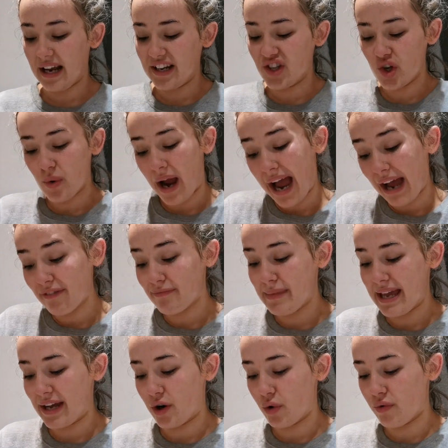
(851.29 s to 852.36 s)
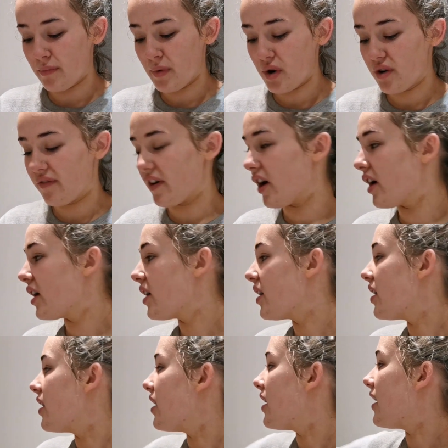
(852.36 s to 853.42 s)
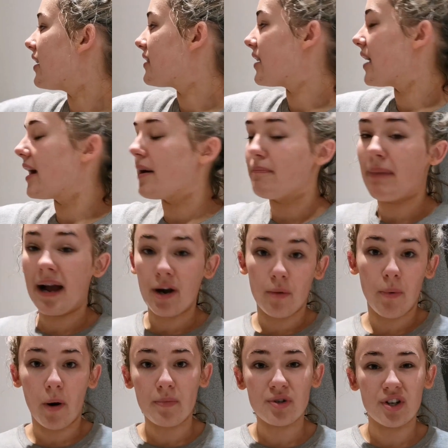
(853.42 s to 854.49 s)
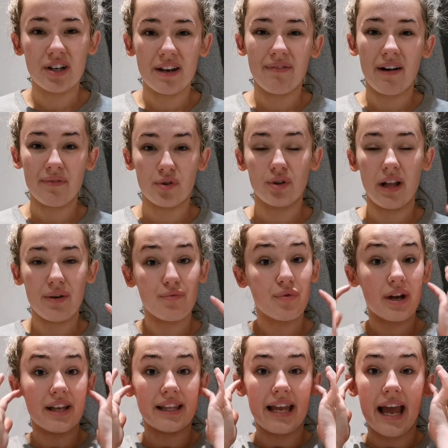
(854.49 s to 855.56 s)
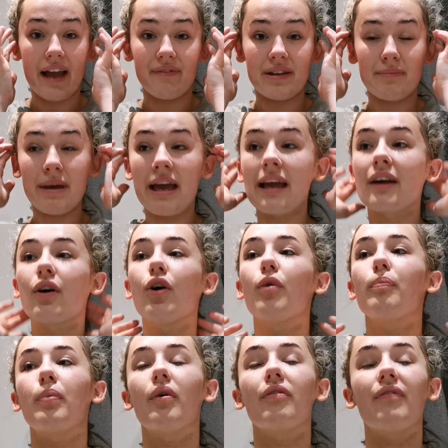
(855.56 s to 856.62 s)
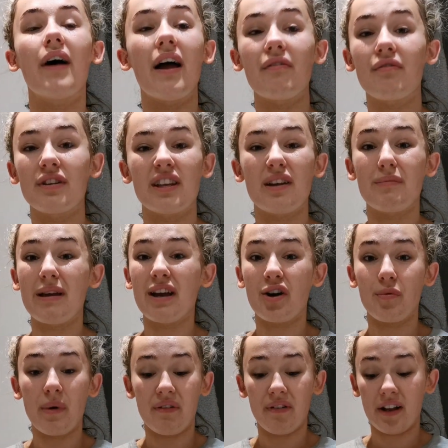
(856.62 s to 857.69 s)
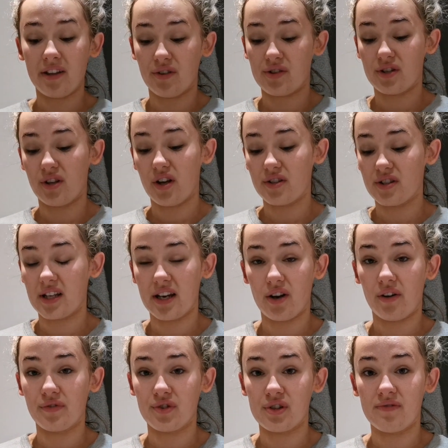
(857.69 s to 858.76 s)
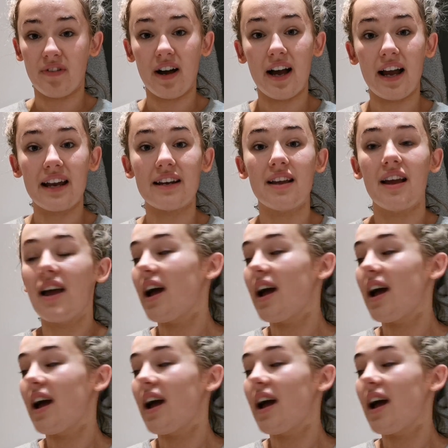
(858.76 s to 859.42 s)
I do have makeup remover as a backup option if I've done like really heavy makeup, but for everyday makeup I find those cloths get it off just fine.